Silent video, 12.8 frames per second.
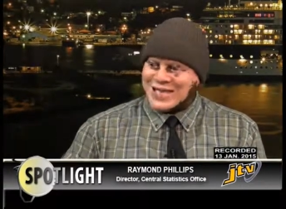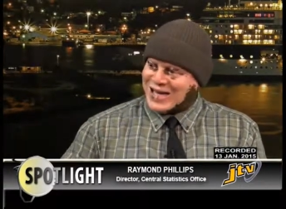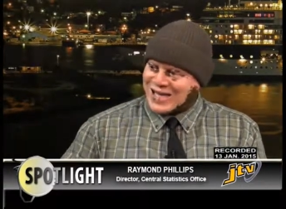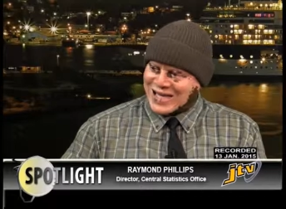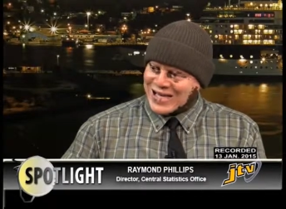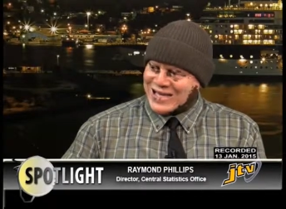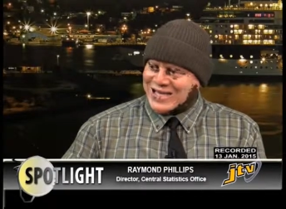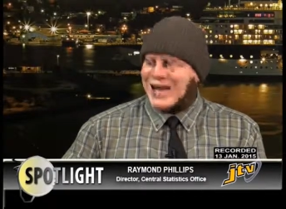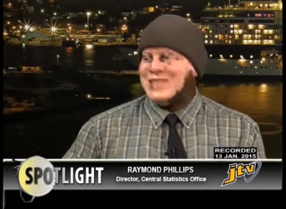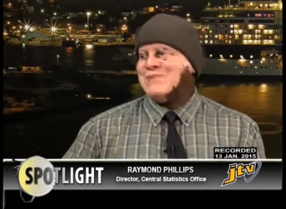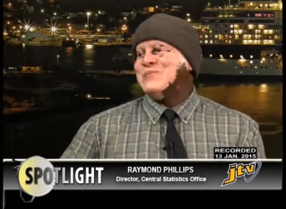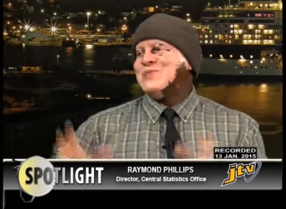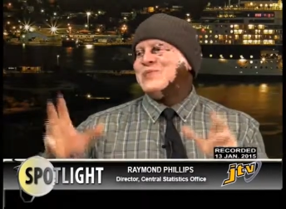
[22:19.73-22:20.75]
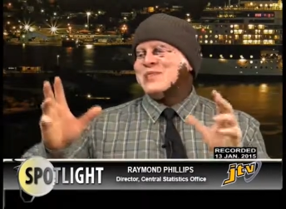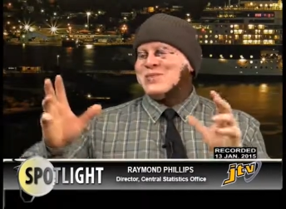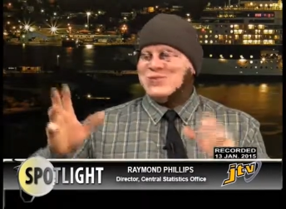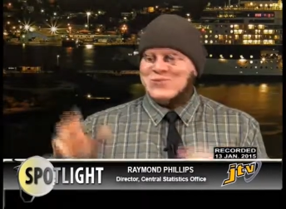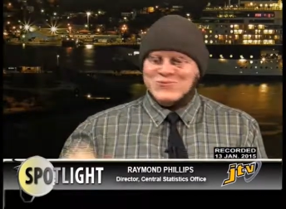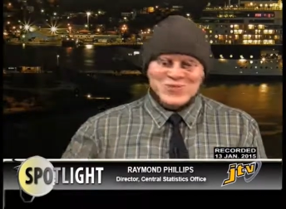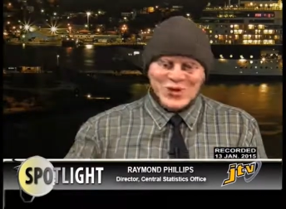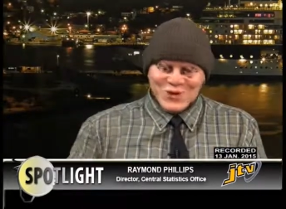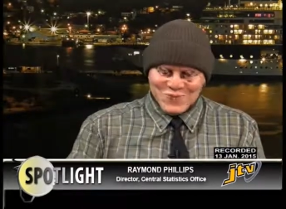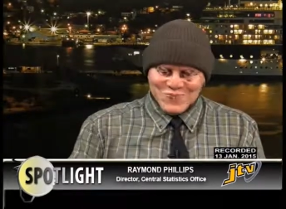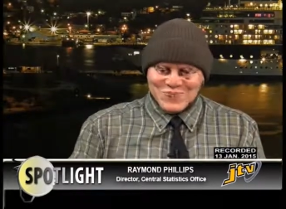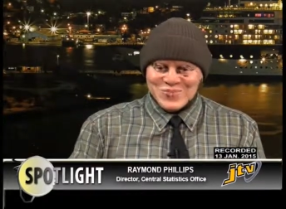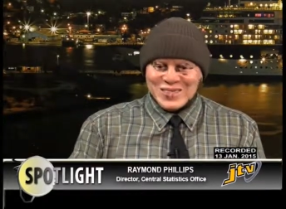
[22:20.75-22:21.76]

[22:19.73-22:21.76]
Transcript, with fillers: and, and email it and you. upload it to you. No, yeah.